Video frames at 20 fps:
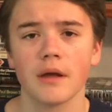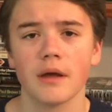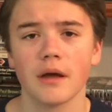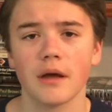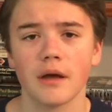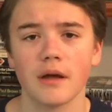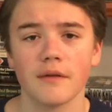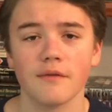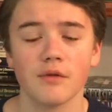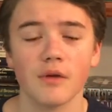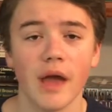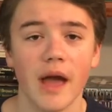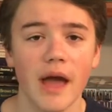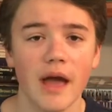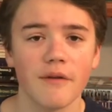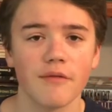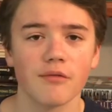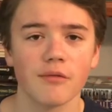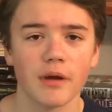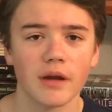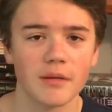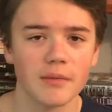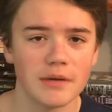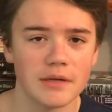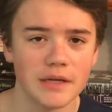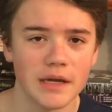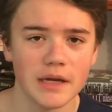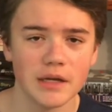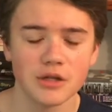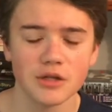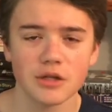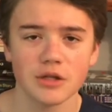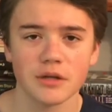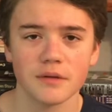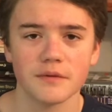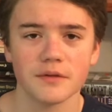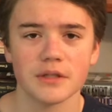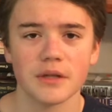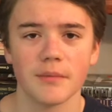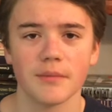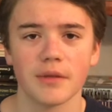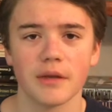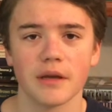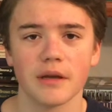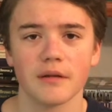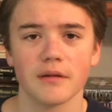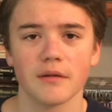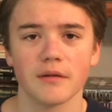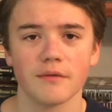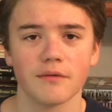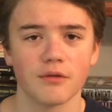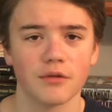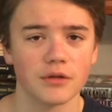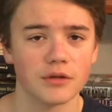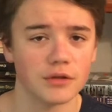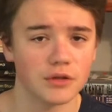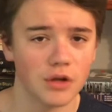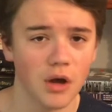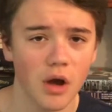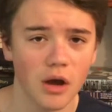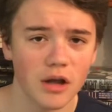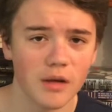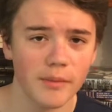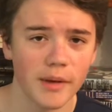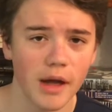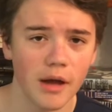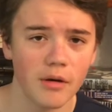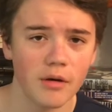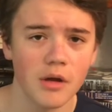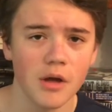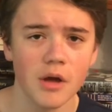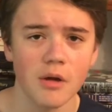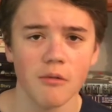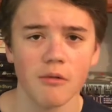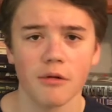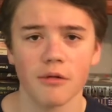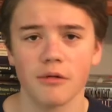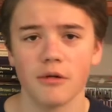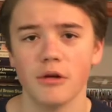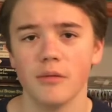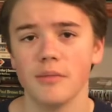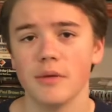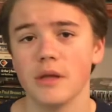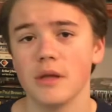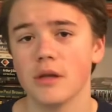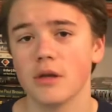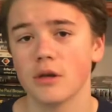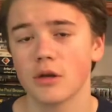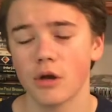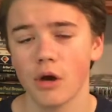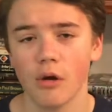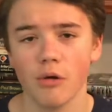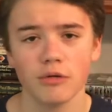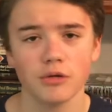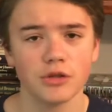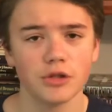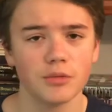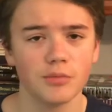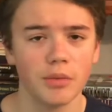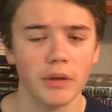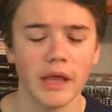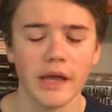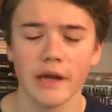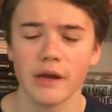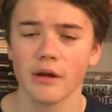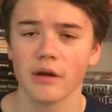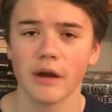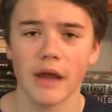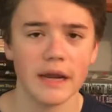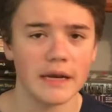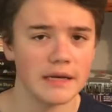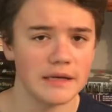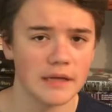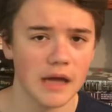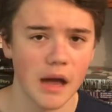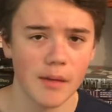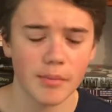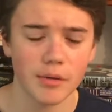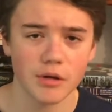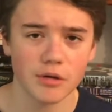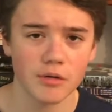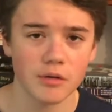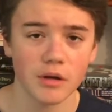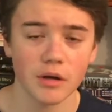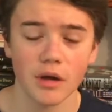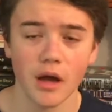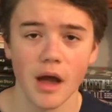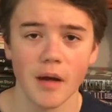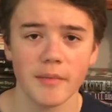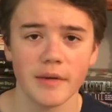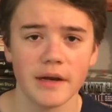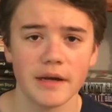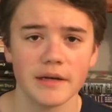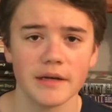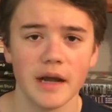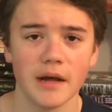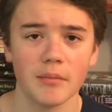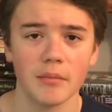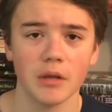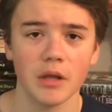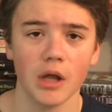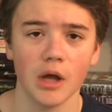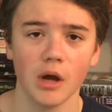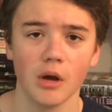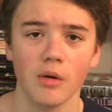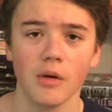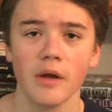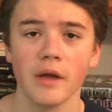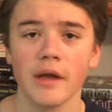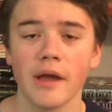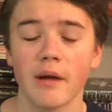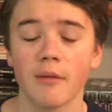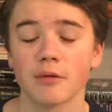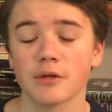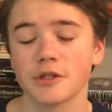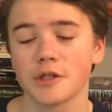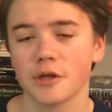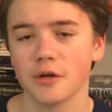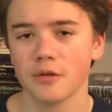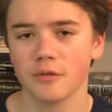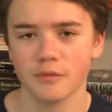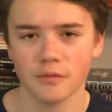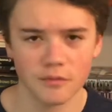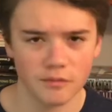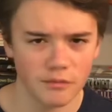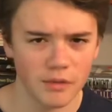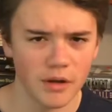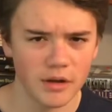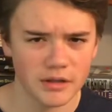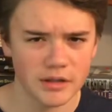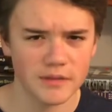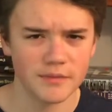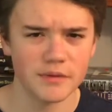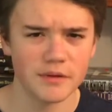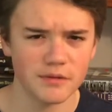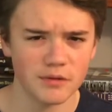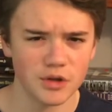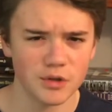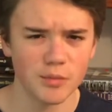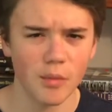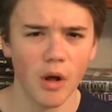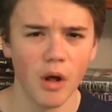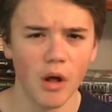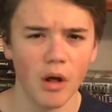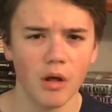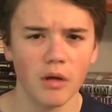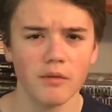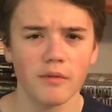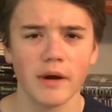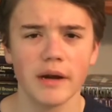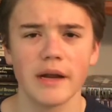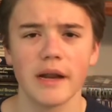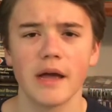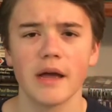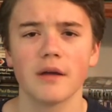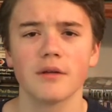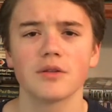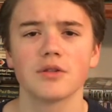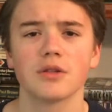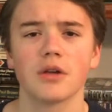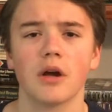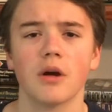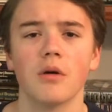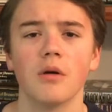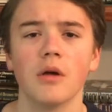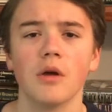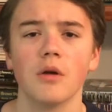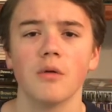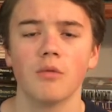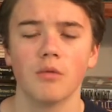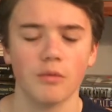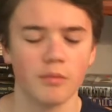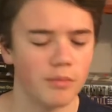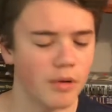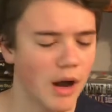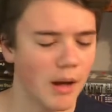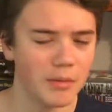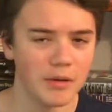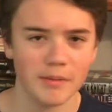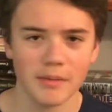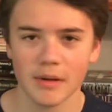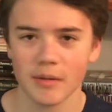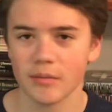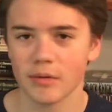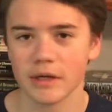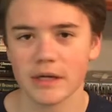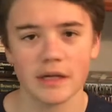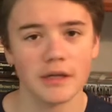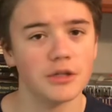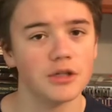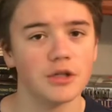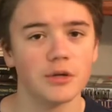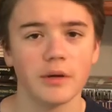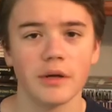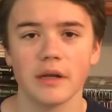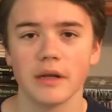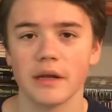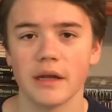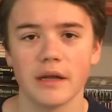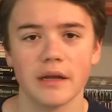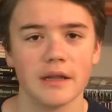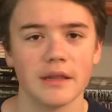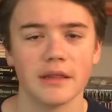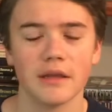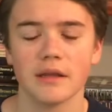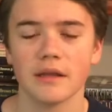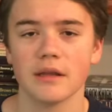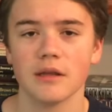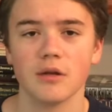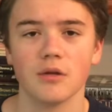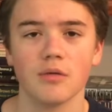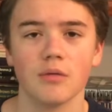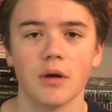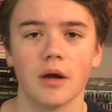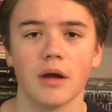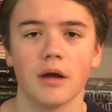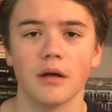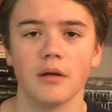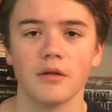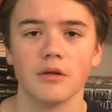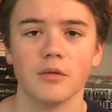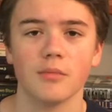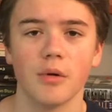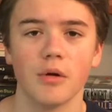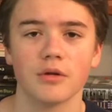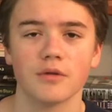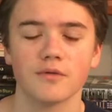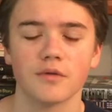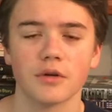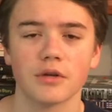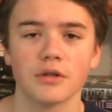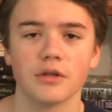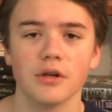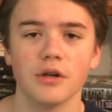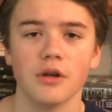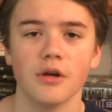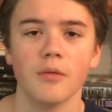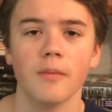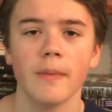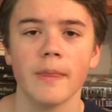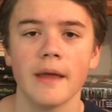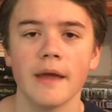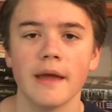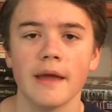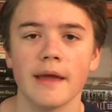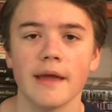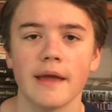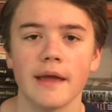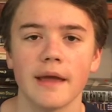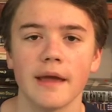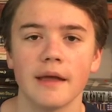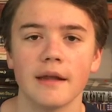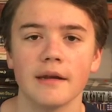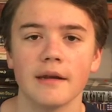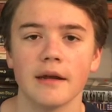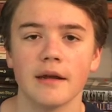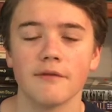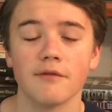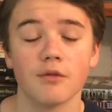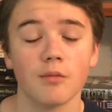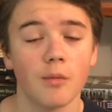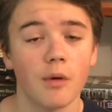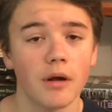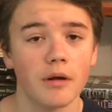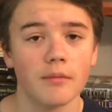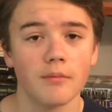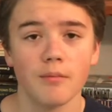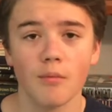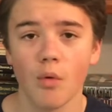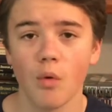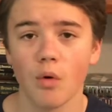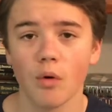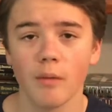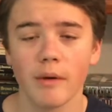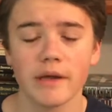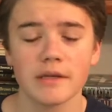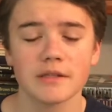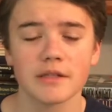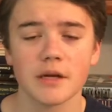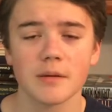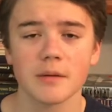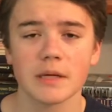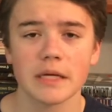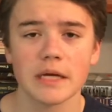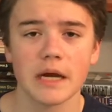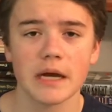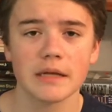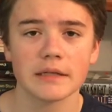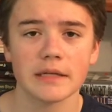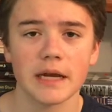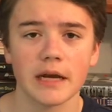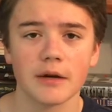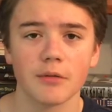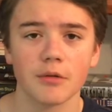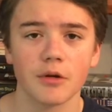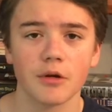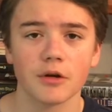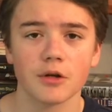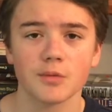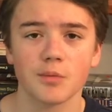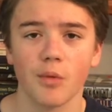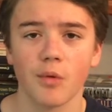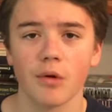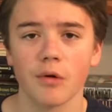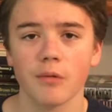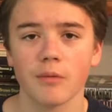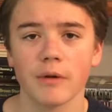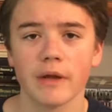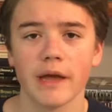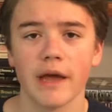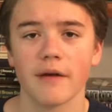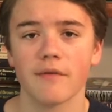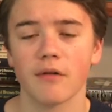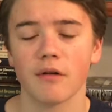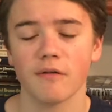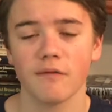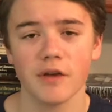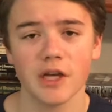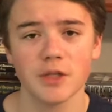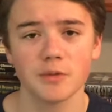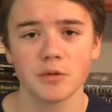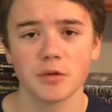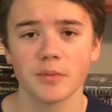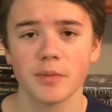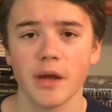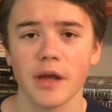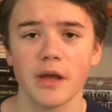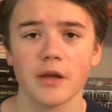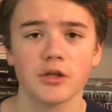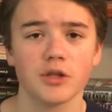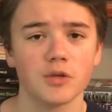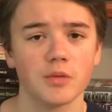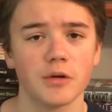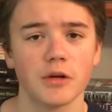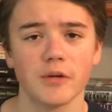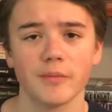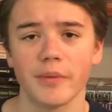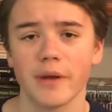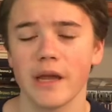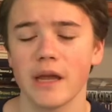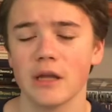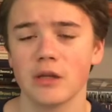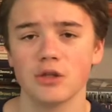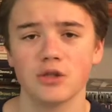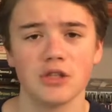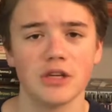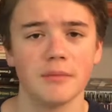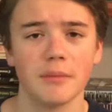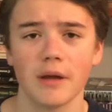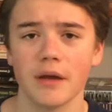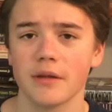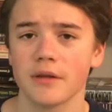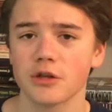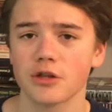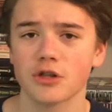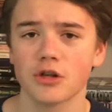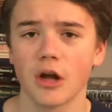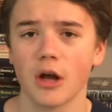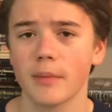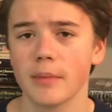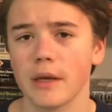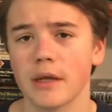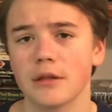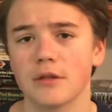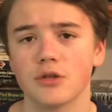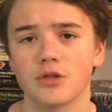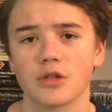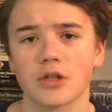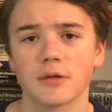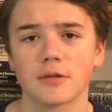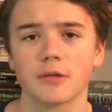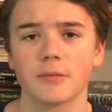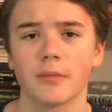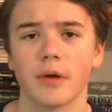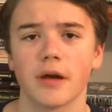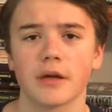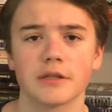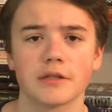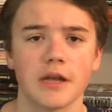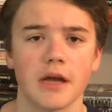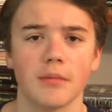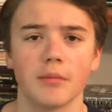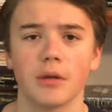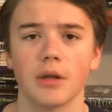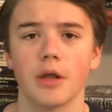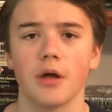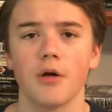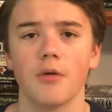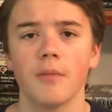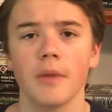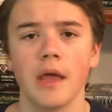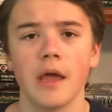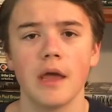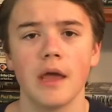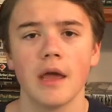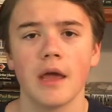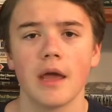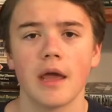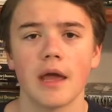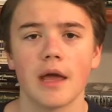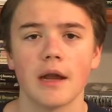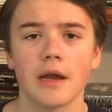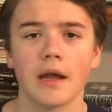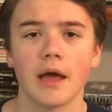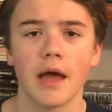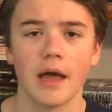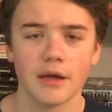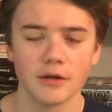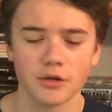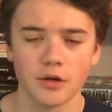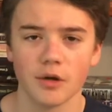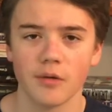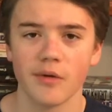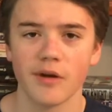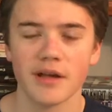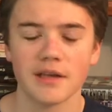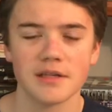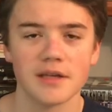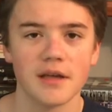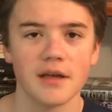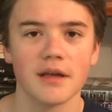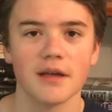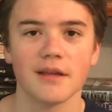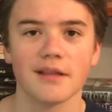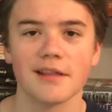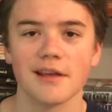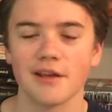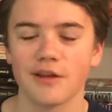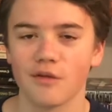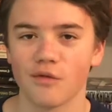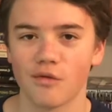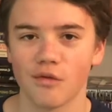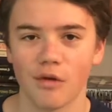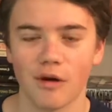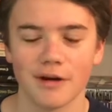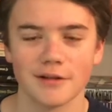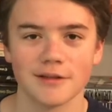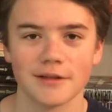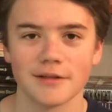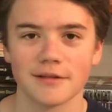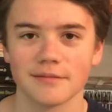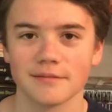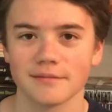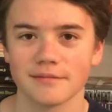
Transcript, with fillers: Uh, if you have a recommendation of something for us to talk about, whether it be coach, player, any topic, you can comment it down below. And we're still relatively small right now, so we'll probably be able to get to it anything that you, uh, you post for us to do. And uh, if you want more ways to come into contact with our sport, we have our Facebook page, Twitter page, Gmail. They should all be in the description box down below. And uh, as always, thank you for watching.